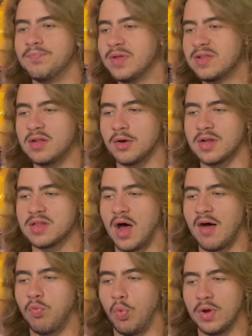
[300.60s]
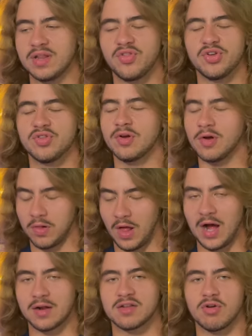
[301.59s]
series off once the
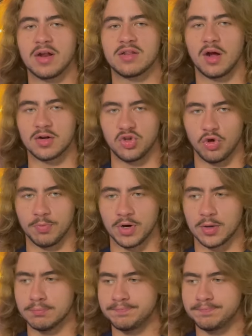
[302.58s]
clock strikes October.